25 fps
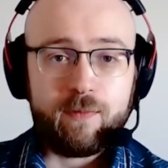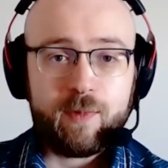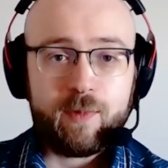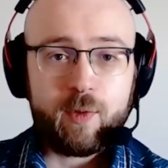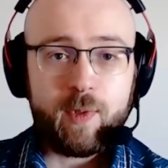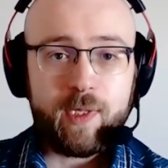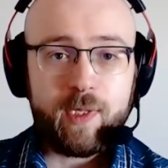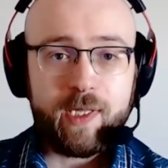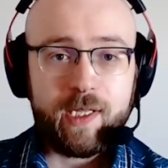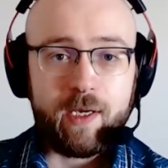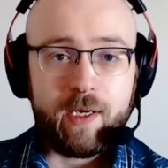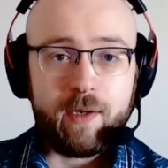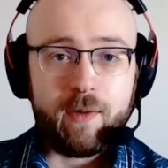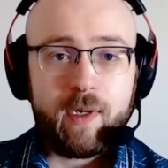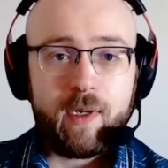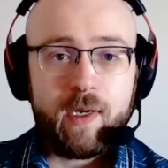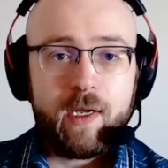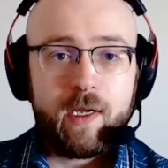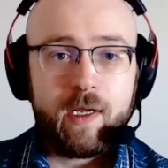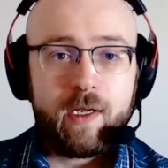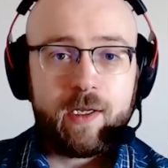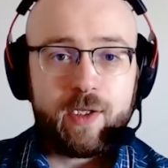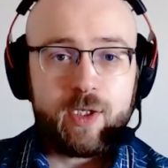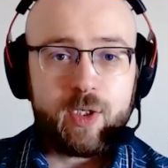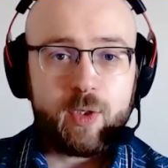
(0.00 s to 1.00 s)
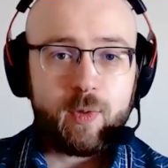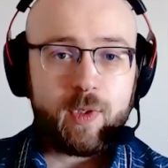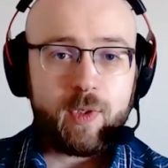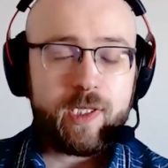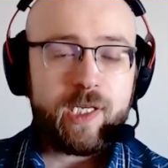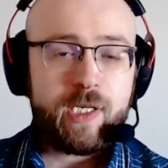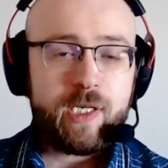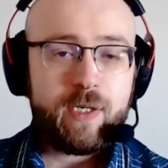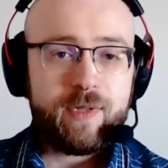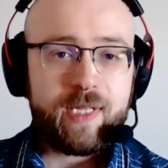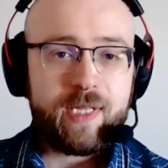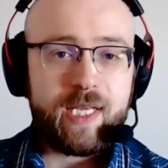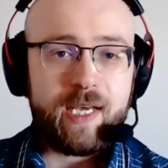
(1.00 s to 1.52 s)

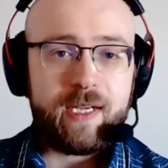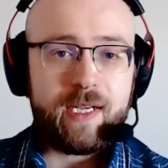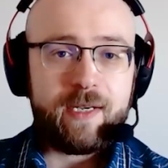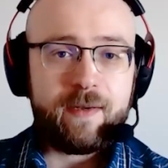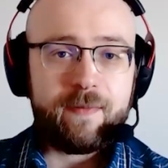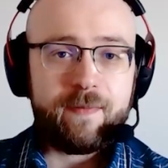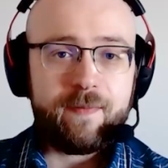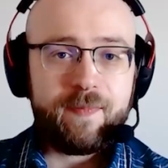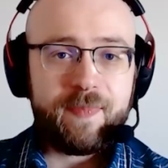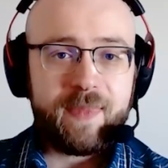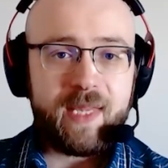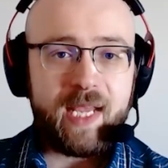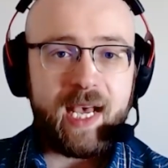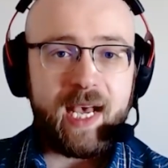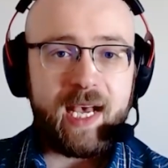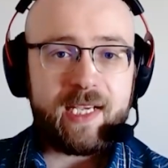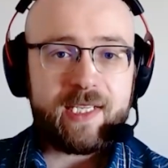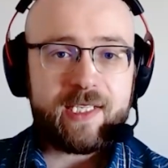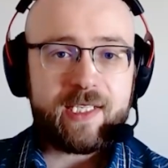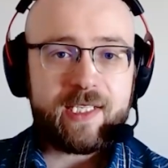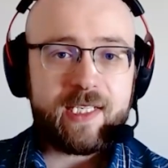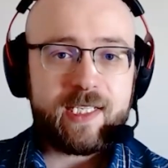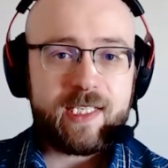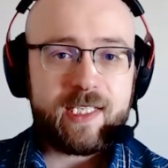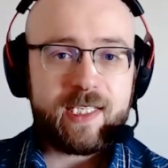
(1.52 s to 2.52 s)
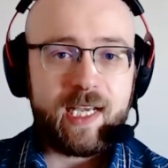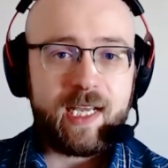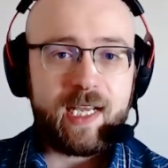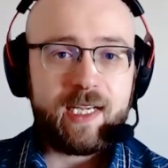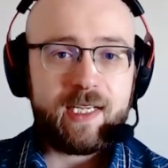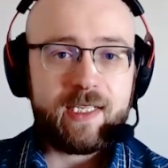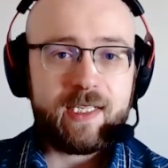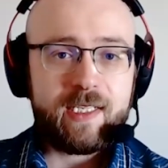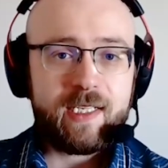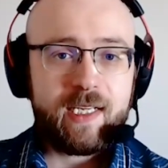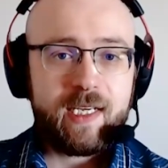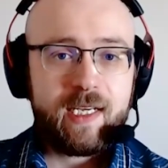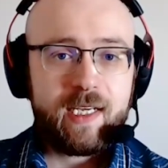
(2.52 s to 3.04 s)
Twilio then has to
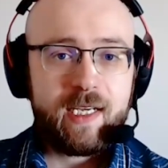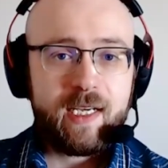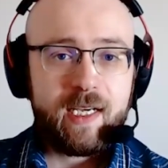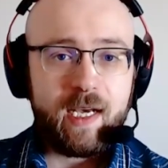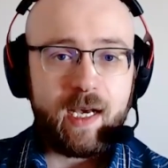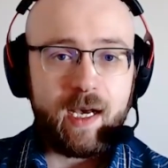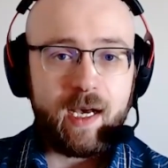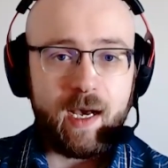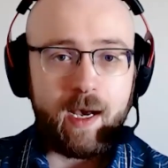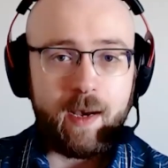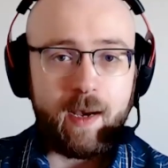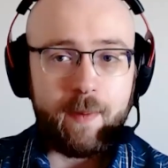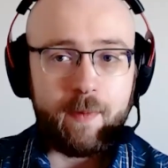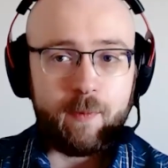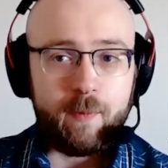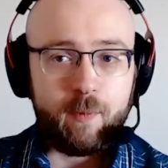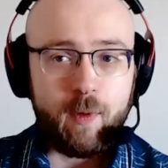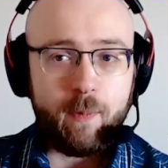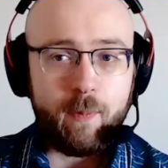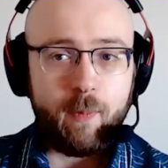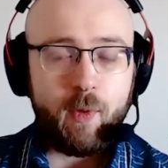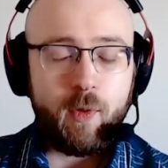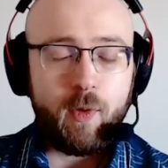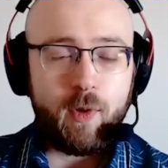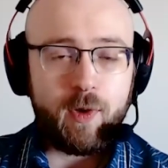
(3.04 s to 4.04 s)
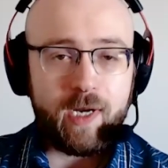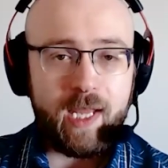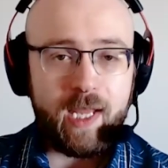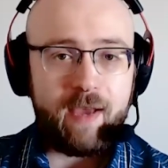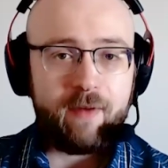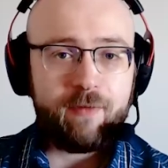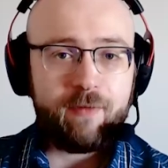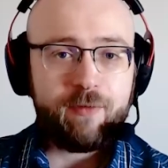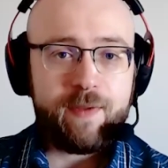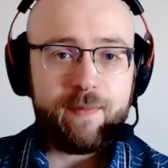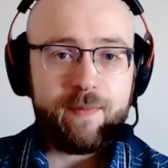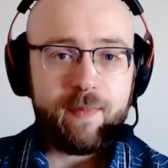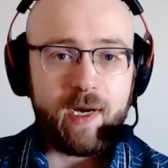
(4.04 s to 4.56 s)
send a report
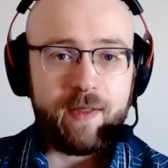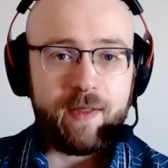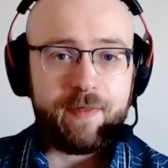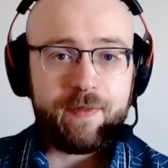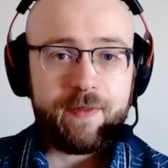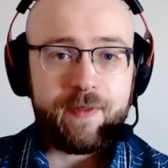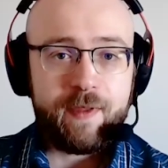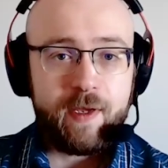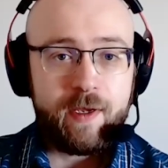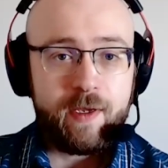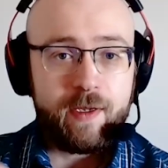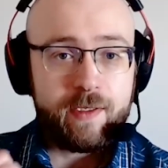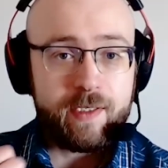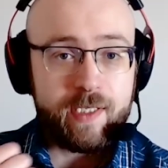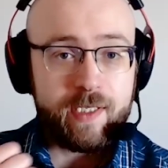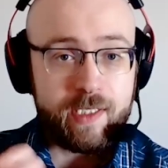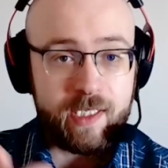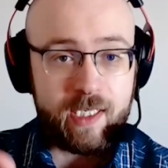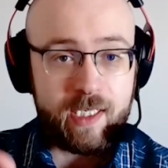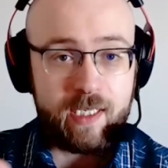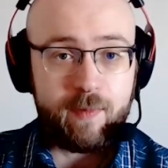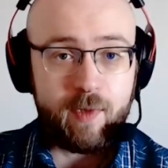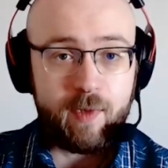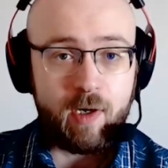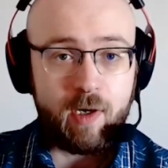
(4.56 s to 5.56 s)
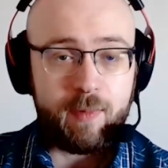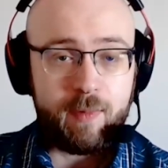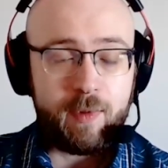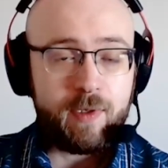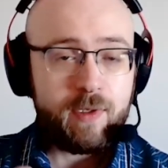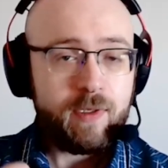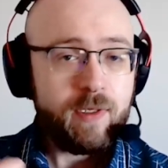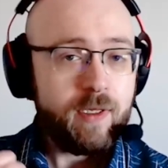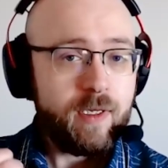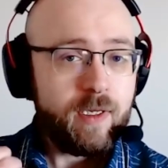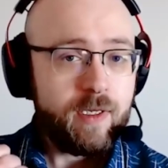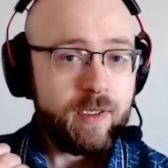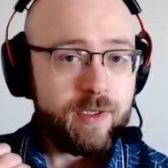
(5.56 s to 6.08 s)
every month to
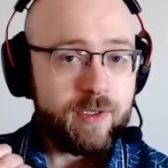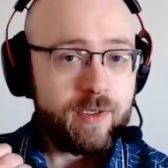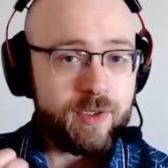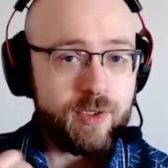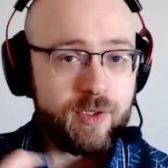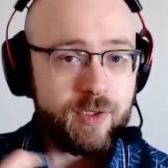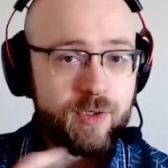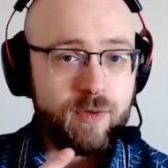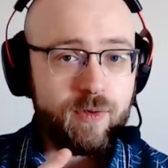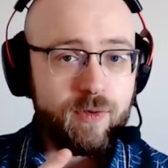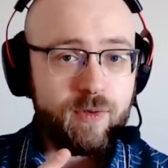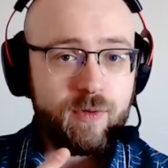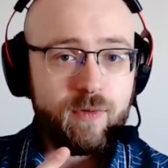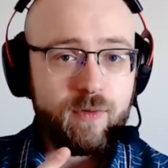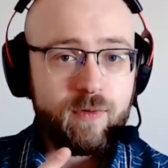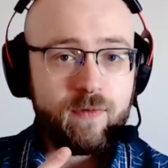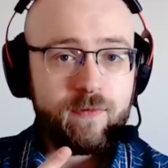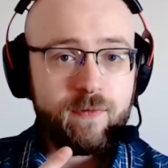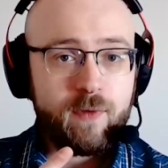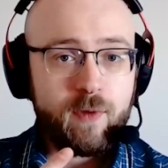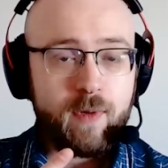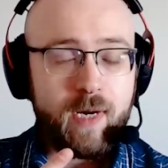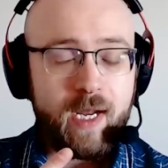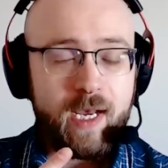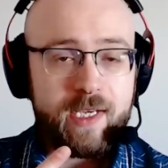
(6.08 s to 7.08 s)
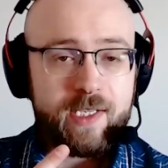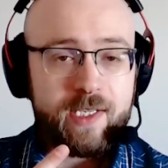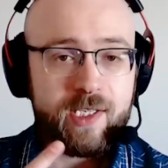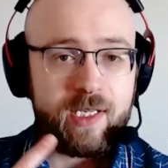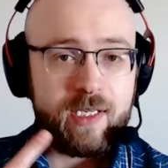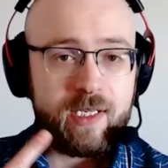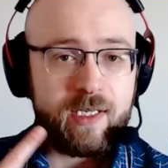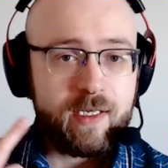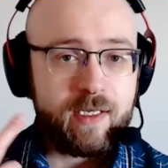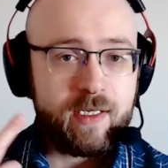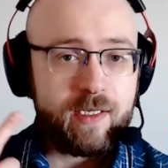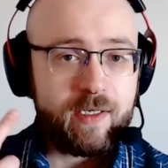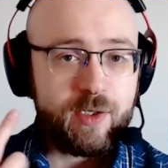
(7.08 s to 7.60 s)
T-Mobile, to
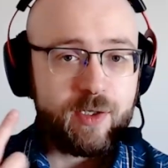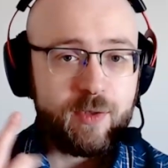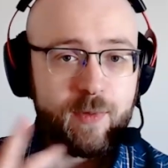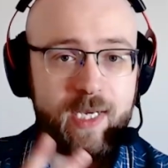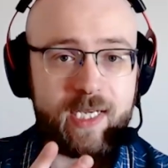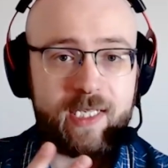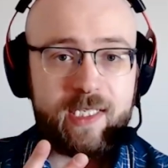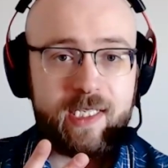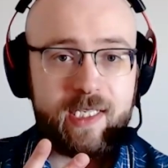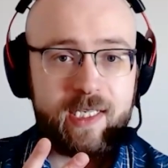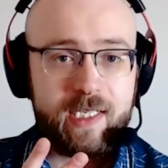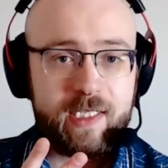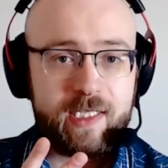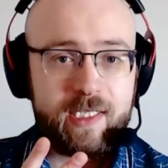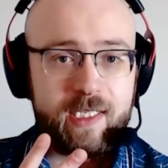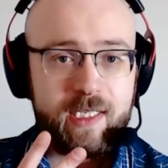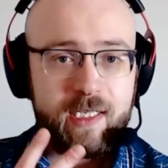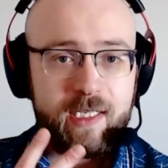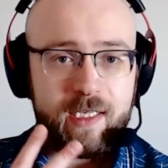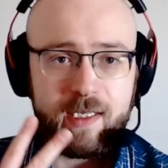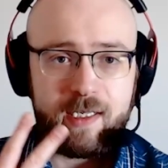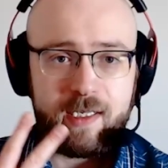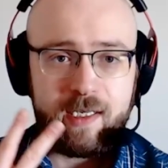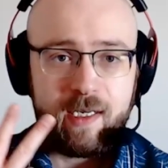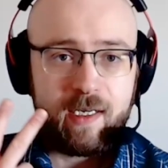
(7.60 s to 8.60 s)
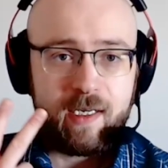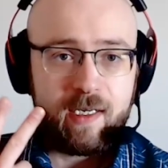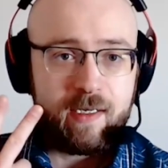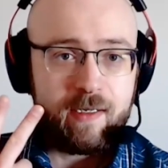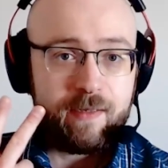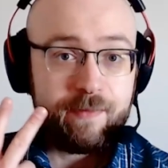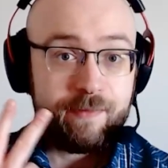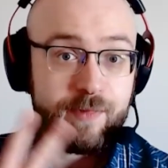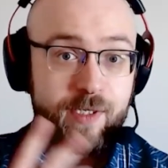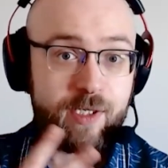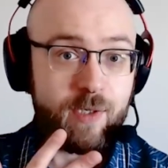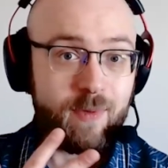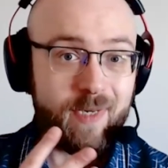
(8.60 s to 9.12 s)
Verizon, to AT&T,
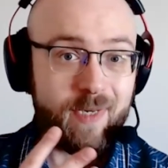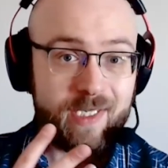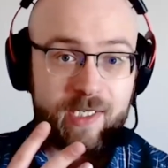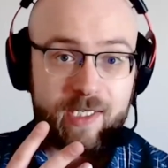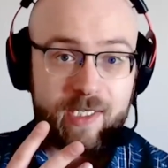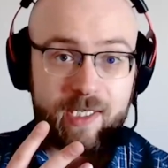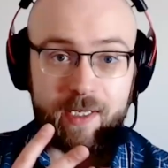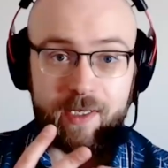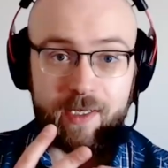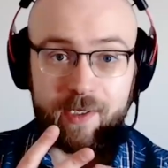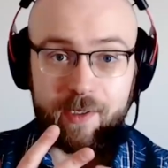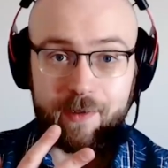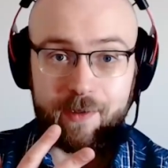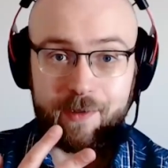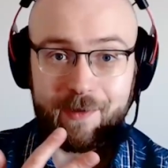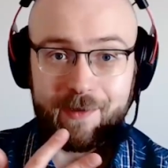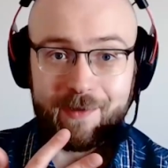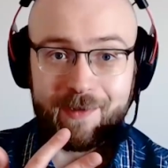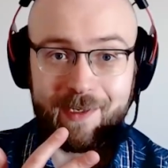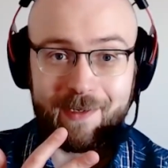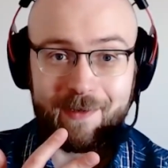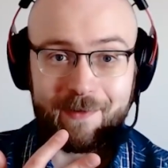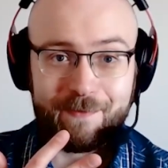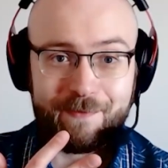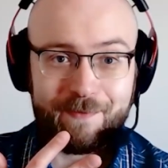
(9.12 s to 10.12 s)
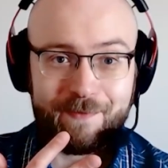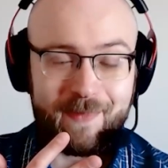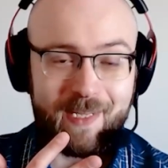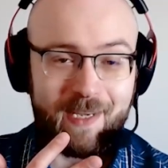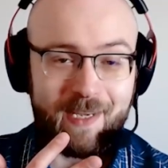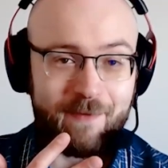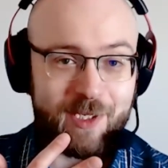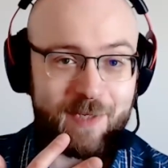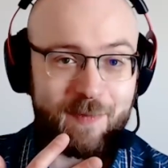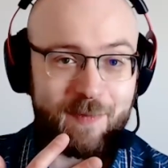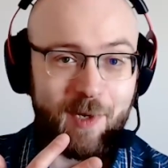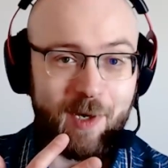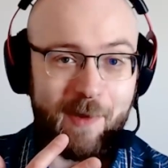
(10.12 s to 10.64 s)
to U.S. Cellular. They
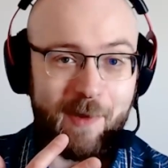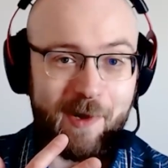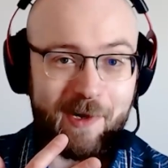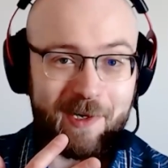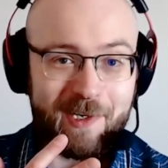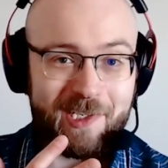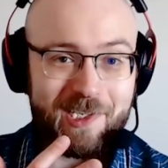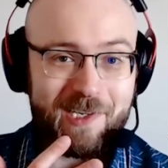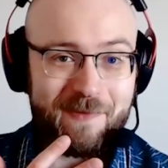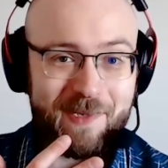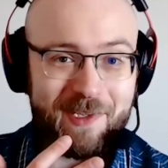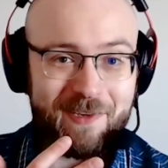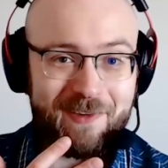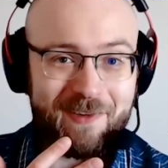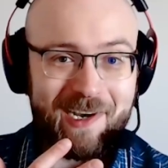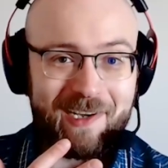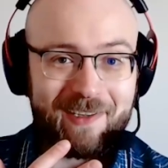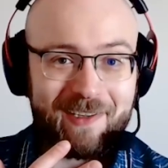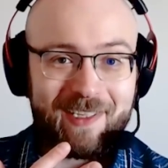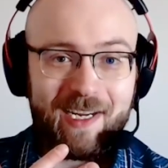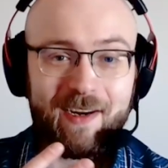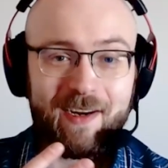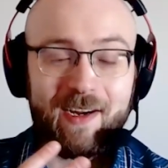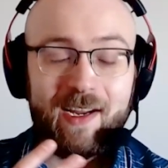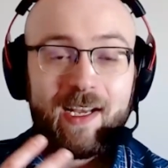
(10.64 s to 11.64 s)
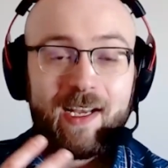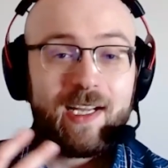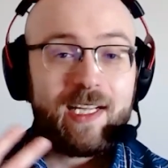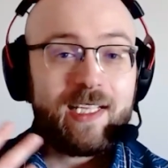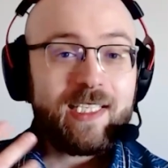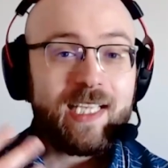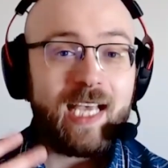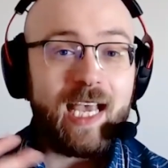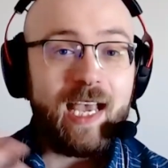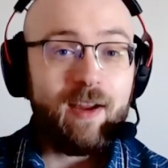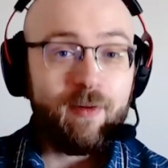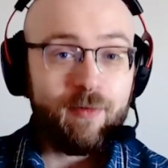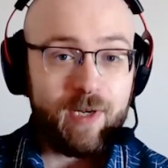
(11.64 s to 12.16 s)
have a small market share, but they're out there.
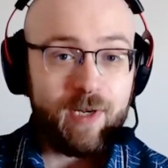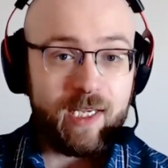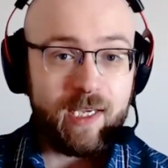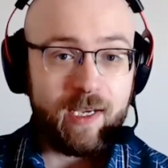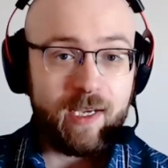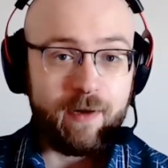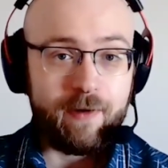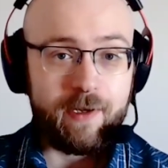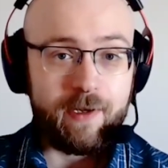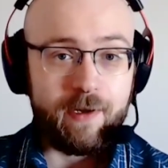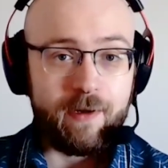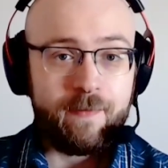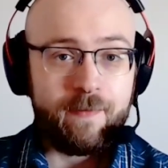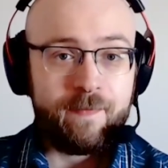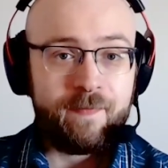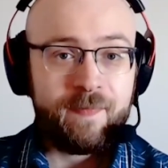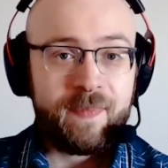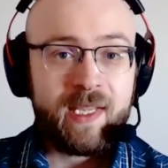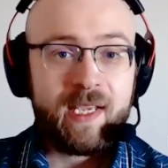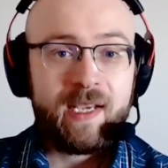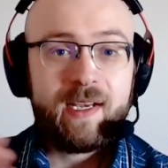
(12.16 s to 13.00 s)
To every carrier,